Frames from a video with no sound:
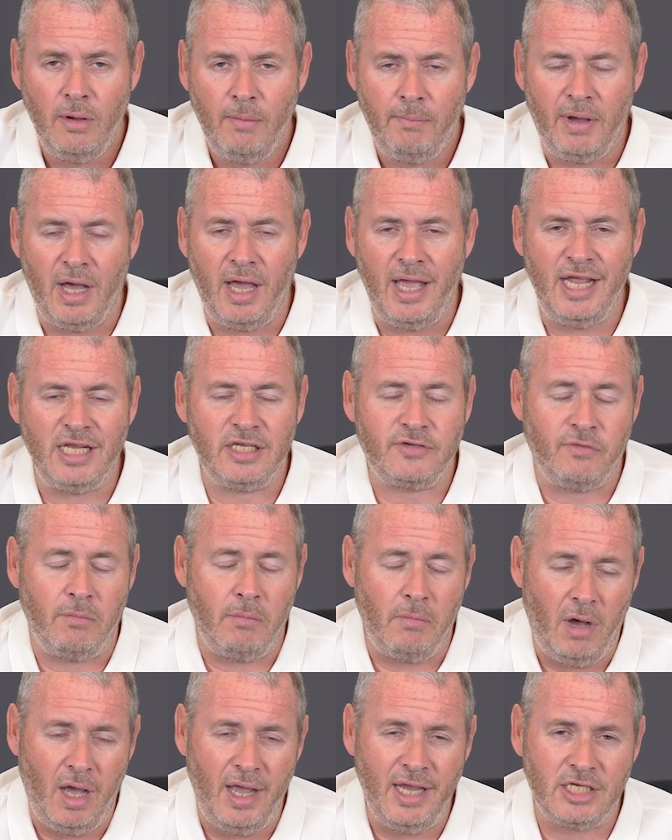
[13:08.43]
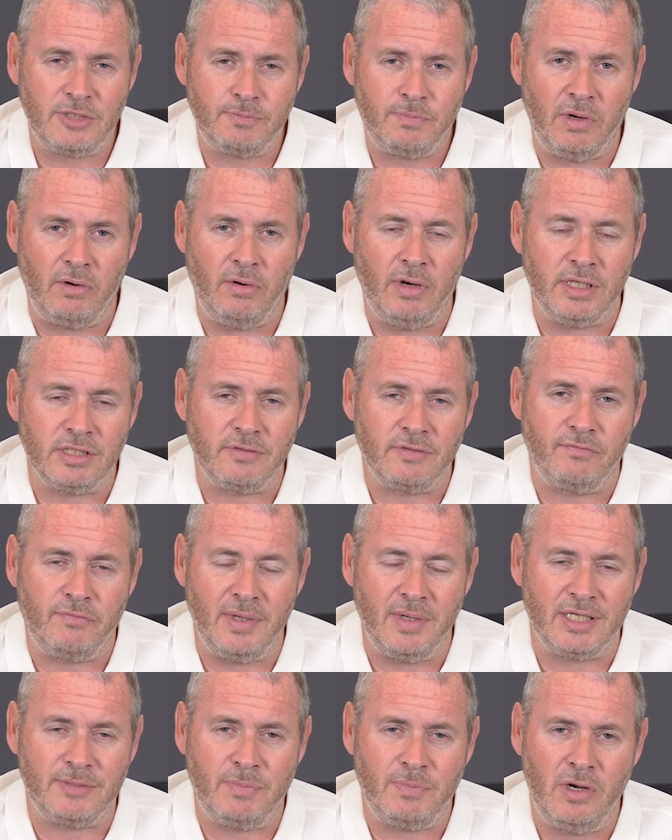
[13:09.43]
But it's from my experience and from
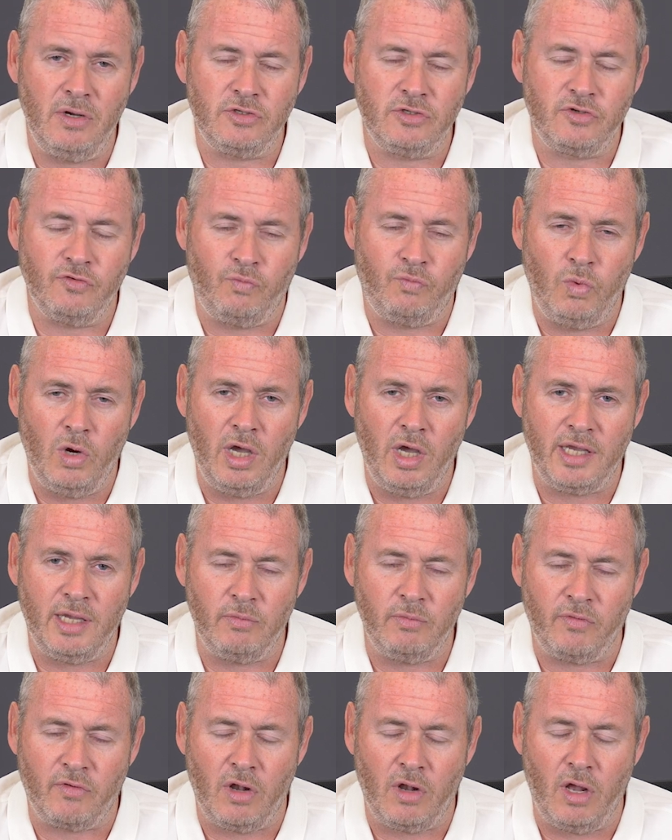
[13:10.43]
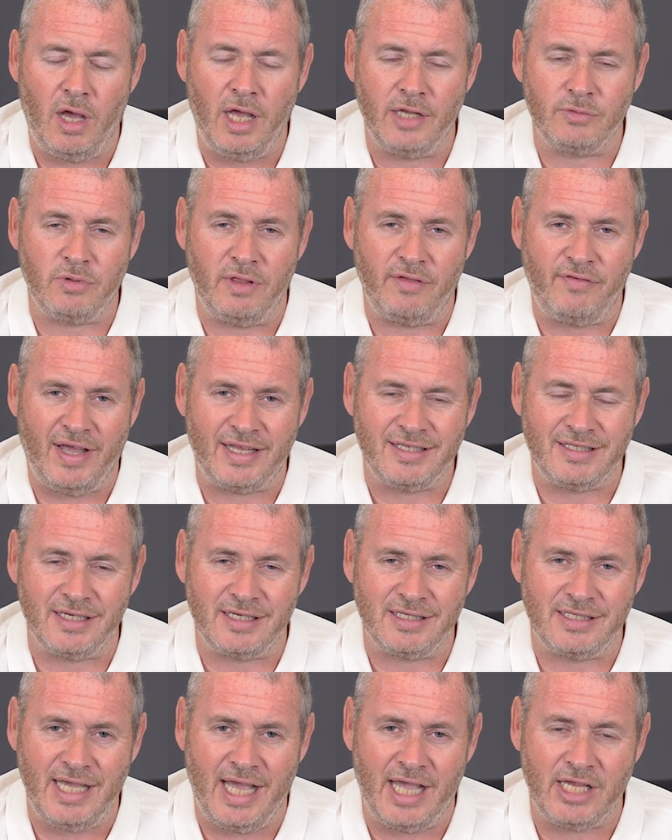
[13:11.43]
the experience of working with clients where they've had
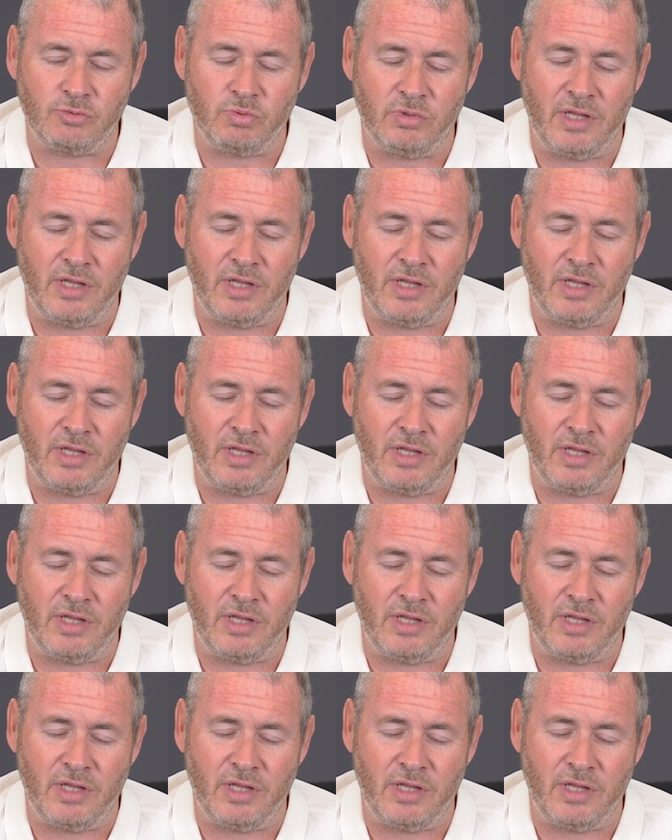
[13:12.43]
success,